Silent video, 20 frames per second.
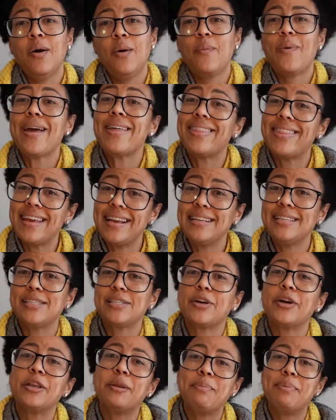where things
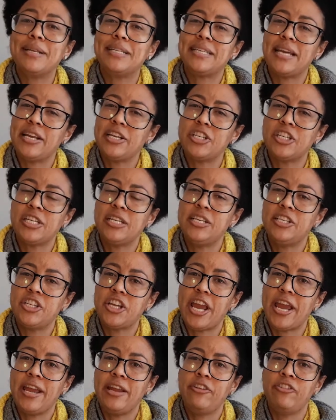could potentially
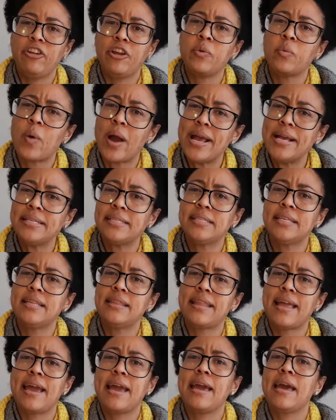change in ways
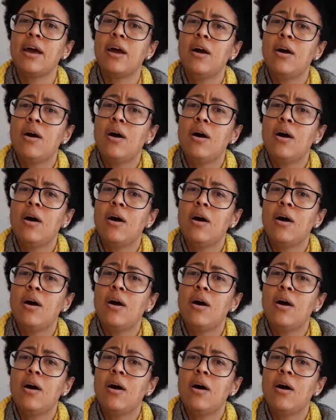that they